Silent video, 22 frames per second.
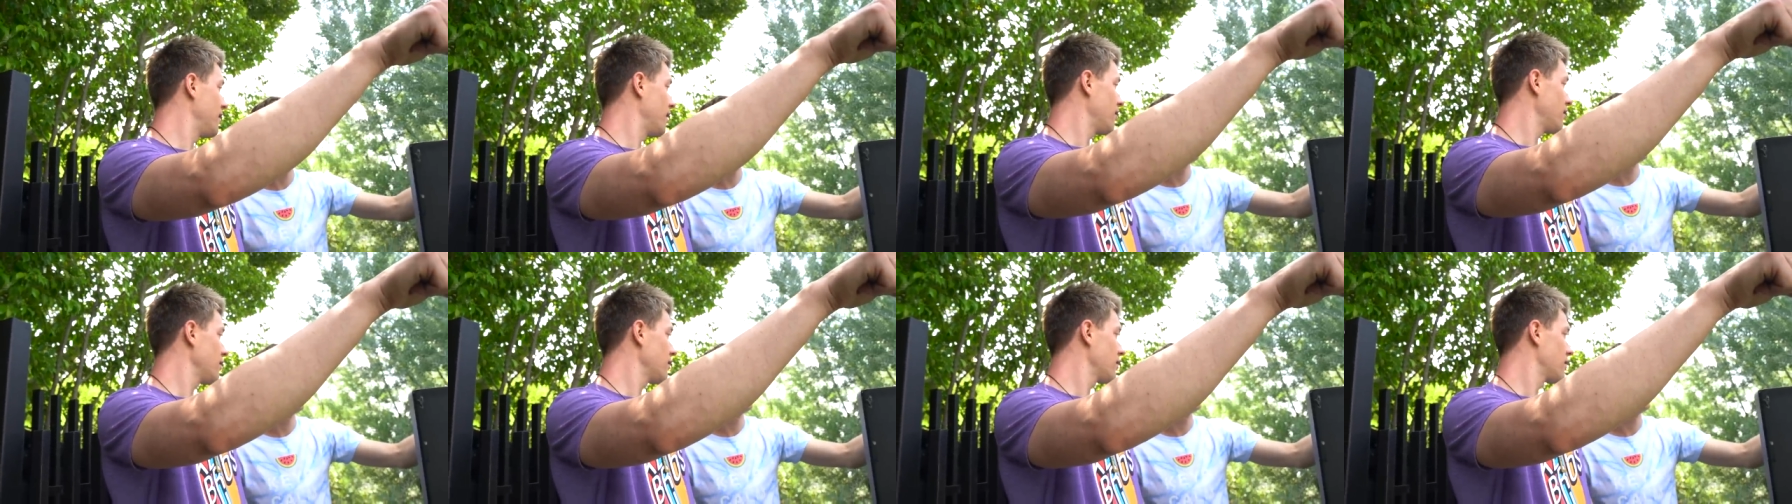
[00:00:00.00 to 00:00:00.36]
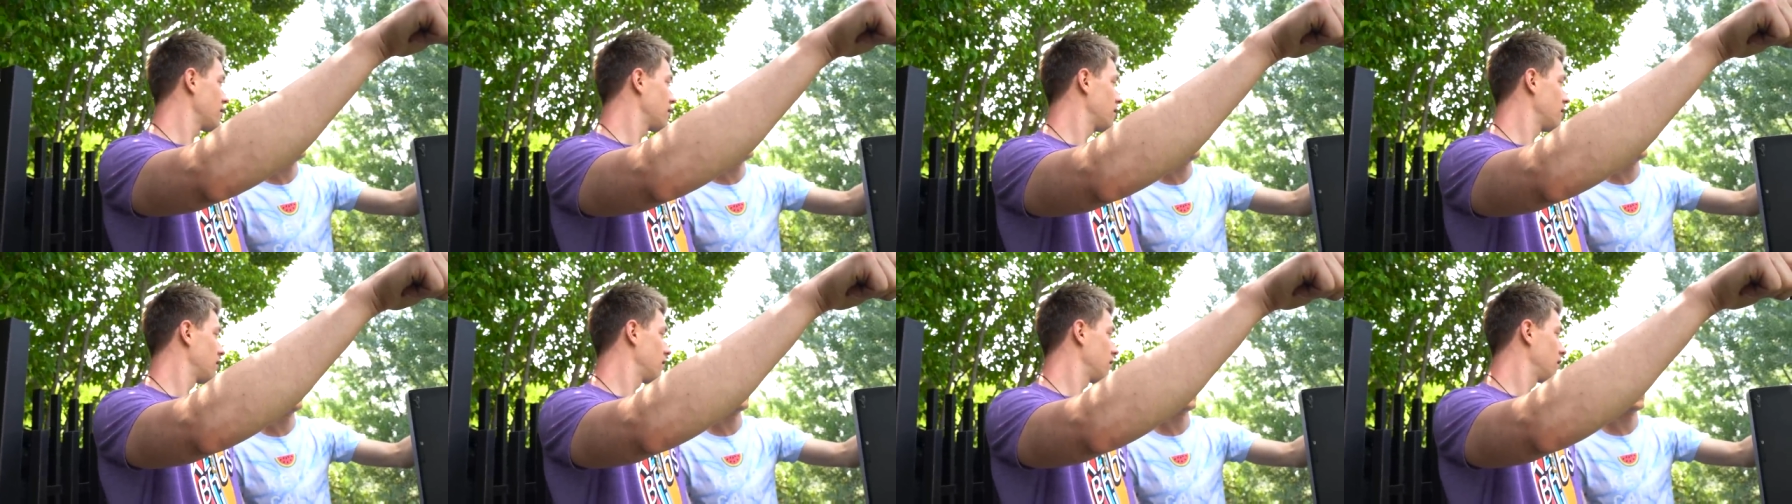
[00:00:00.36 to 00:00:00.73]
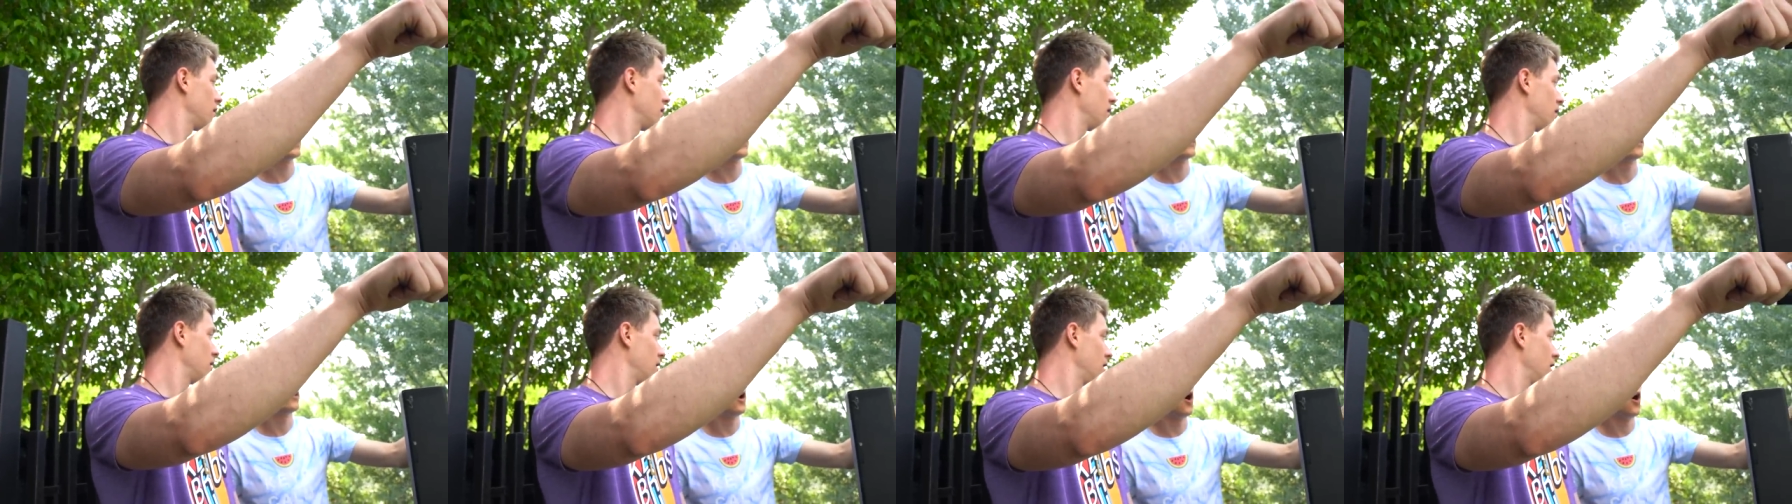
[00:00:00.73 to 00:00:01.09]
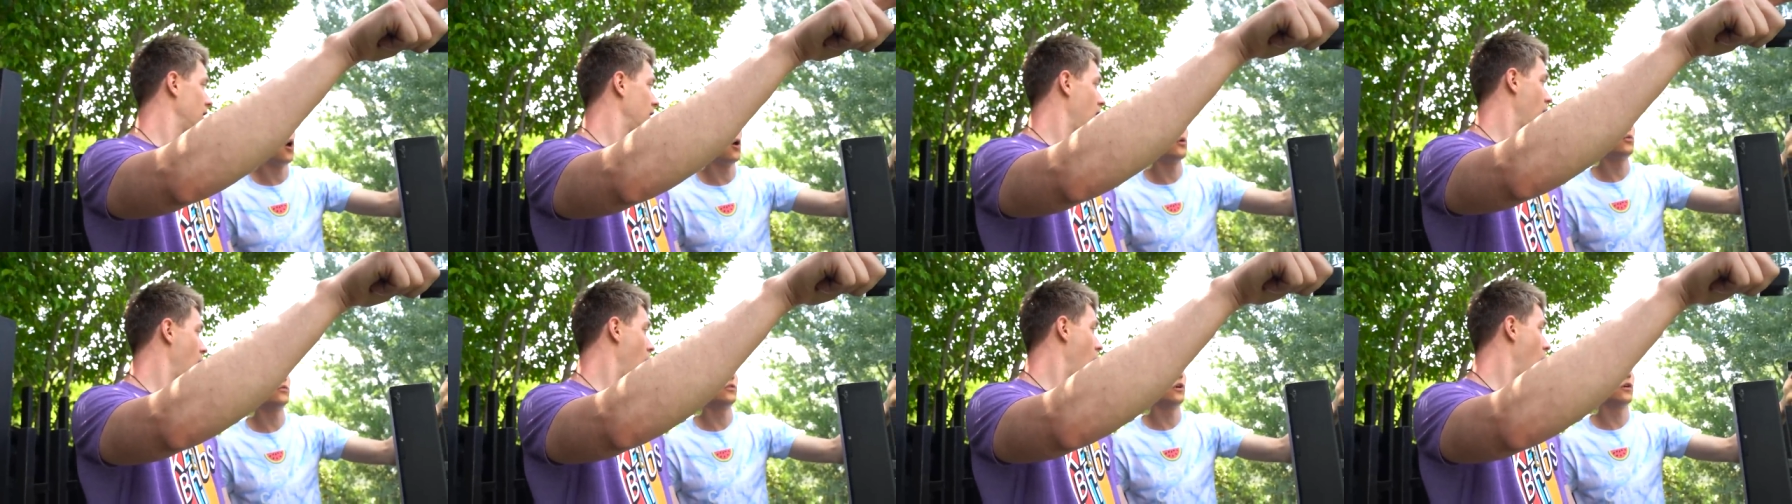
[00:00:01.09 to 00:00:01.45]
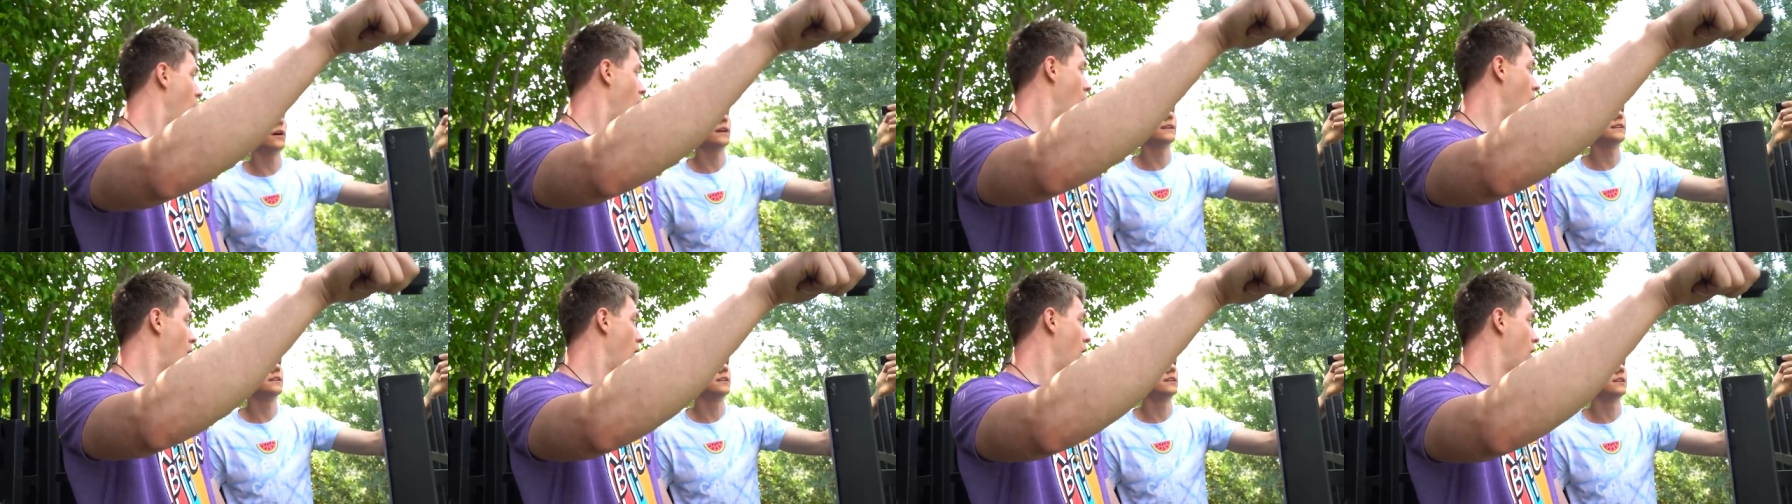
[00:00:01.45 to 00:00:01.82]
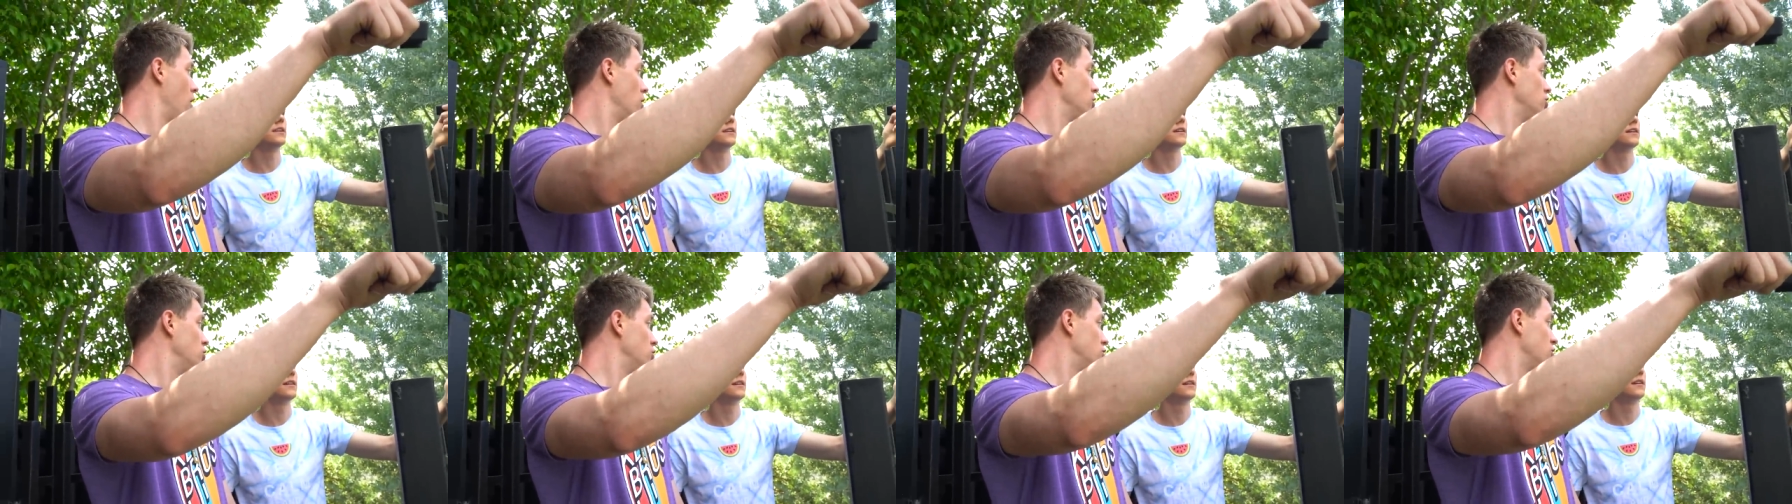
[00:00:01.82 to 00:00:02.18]
there? Where? Oh no, I didn't.
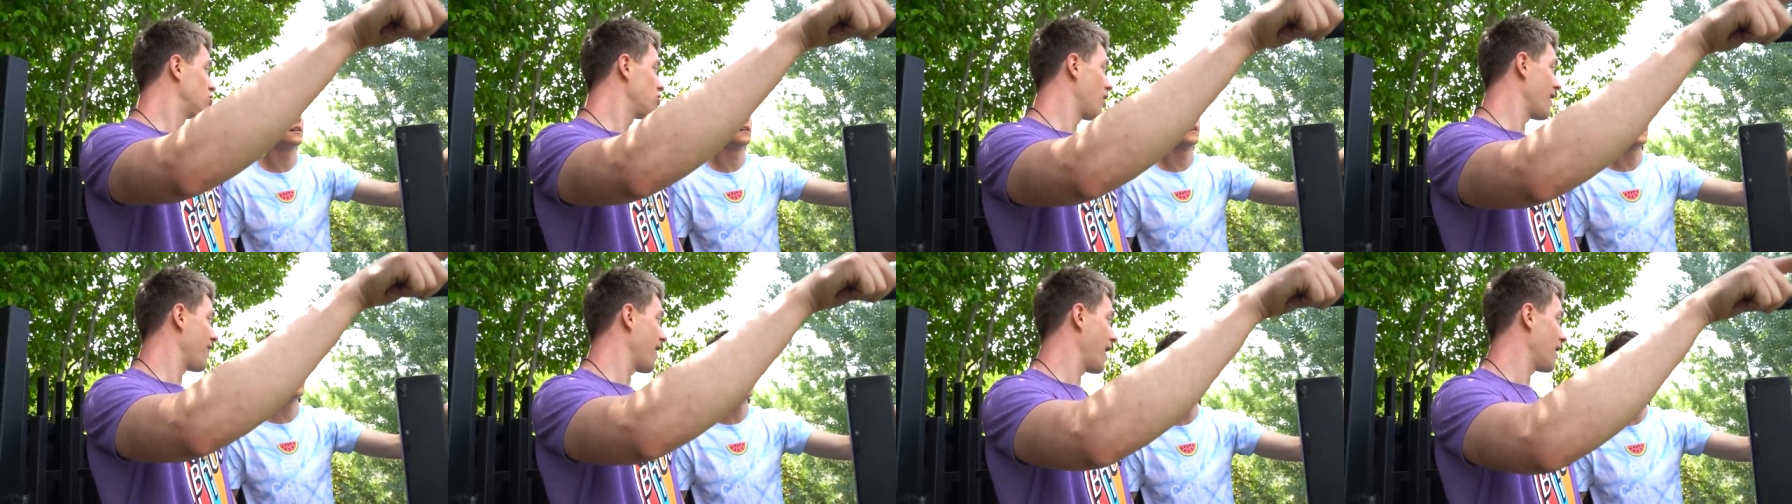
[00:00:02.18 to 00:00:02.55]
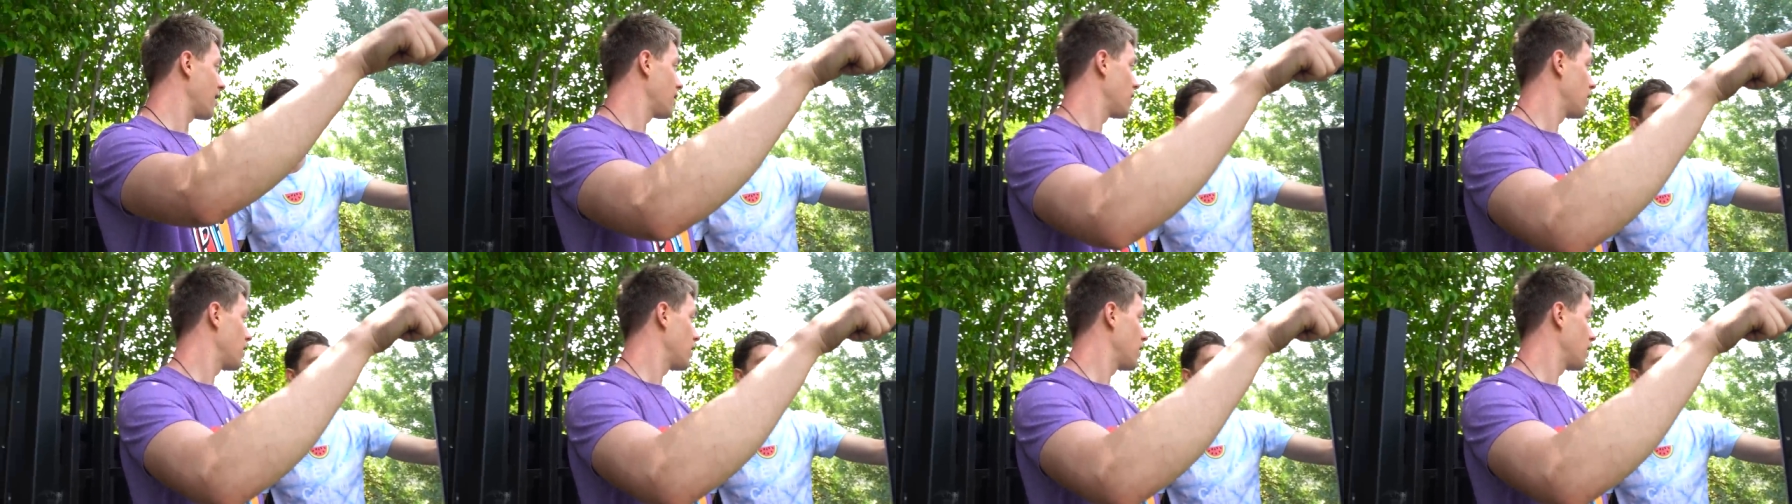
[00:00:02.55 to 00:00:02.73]
You should try that.